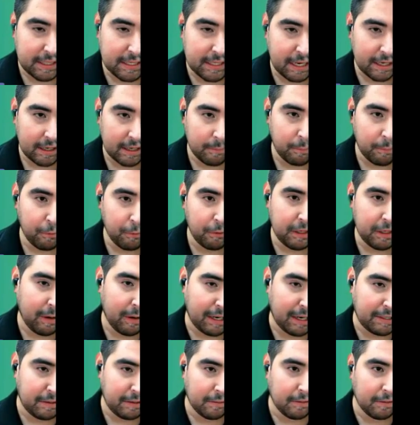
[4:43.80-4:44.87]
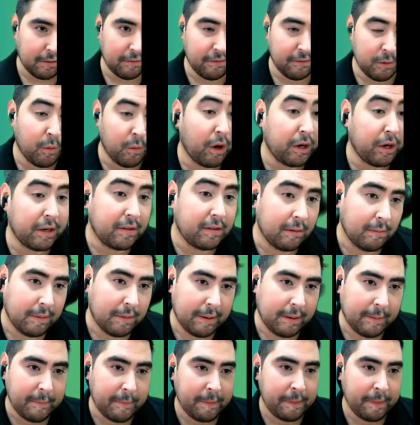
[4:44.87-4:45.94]
So it could get pretty granular if you want it to
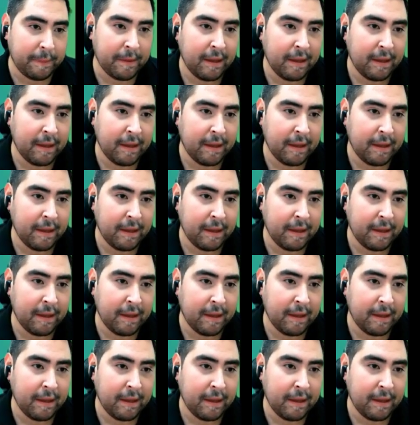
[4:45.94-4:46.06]
do.